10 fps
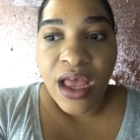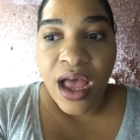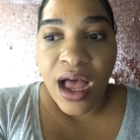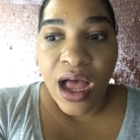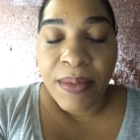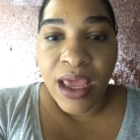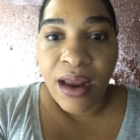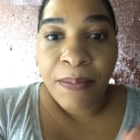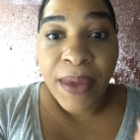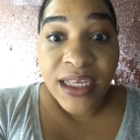And
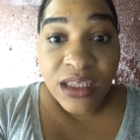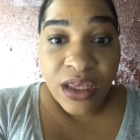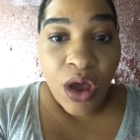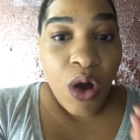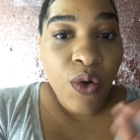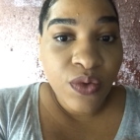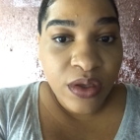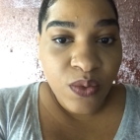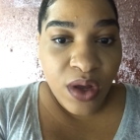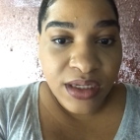I basically
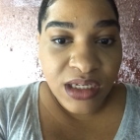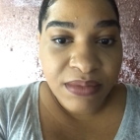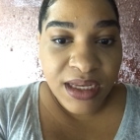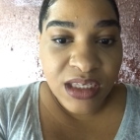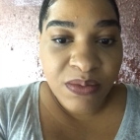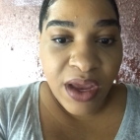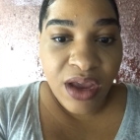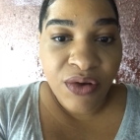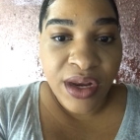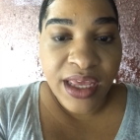only want to mix my
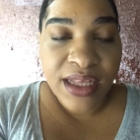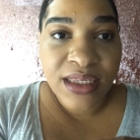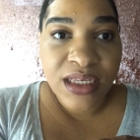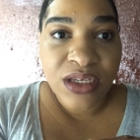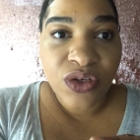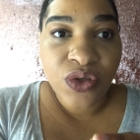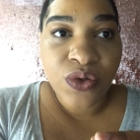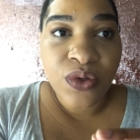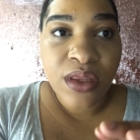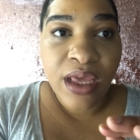ingredients
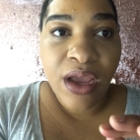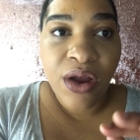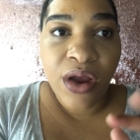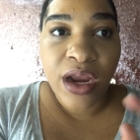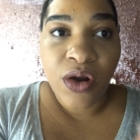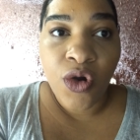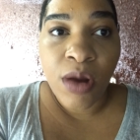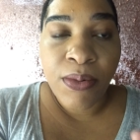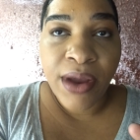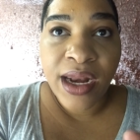until they're
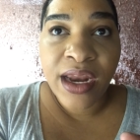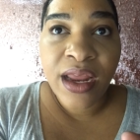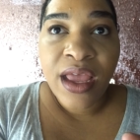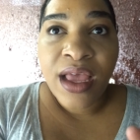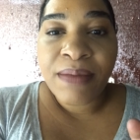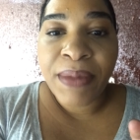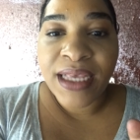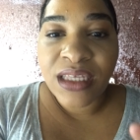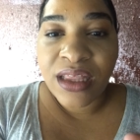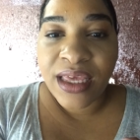incorporated.
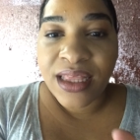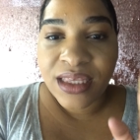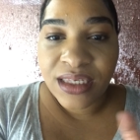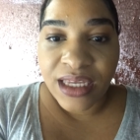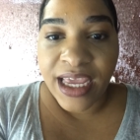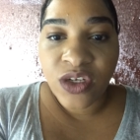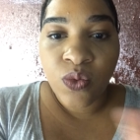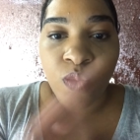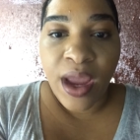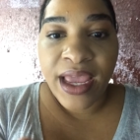Basically the stage
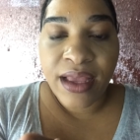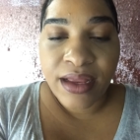right